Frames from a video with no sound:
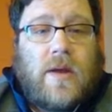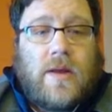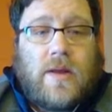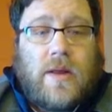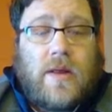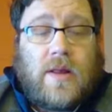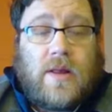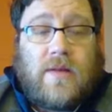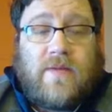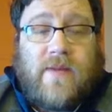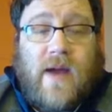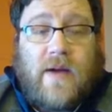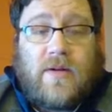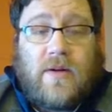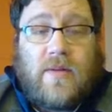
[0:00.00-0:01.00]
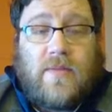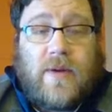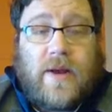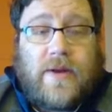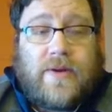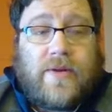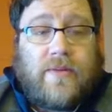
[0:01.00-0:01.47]
This is found on
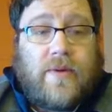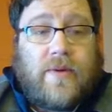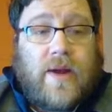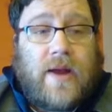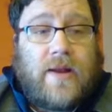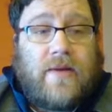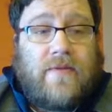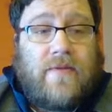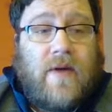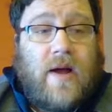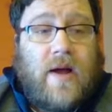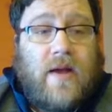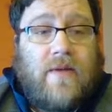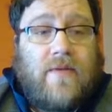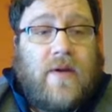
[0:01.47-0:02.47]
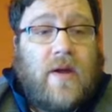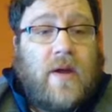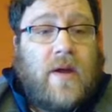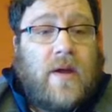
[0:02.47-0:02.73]
page 385.